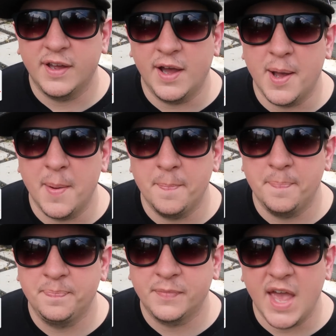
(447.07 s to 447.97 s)

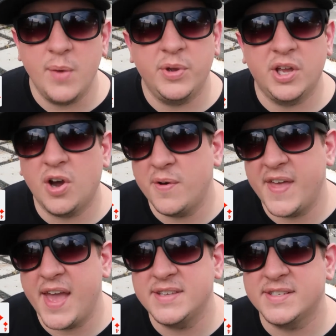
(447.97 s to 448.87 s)
And we could call with
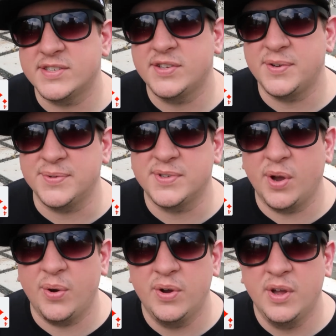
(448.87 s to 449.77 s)
aces too.
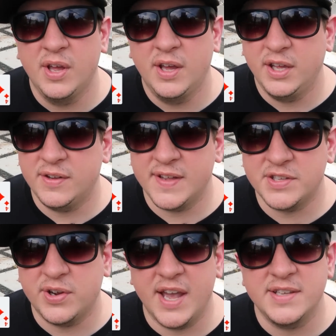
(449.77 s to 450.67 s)
So,
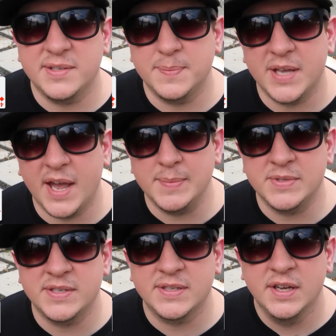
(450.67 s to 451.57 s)
that's okay.
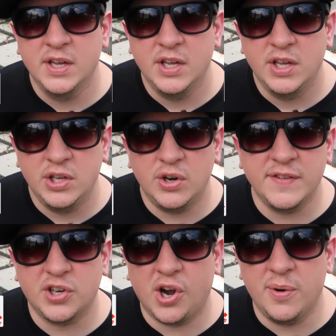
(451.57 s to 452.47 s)
Sometimes you don't
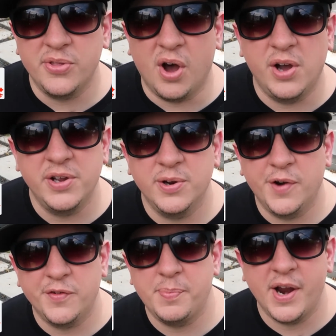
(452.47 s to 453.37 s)
have to call with all your
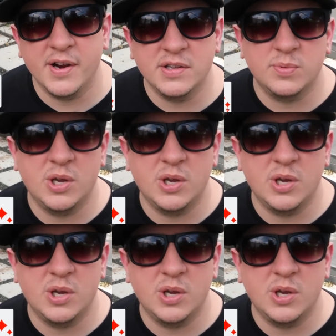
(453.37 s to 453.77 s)
overpairs.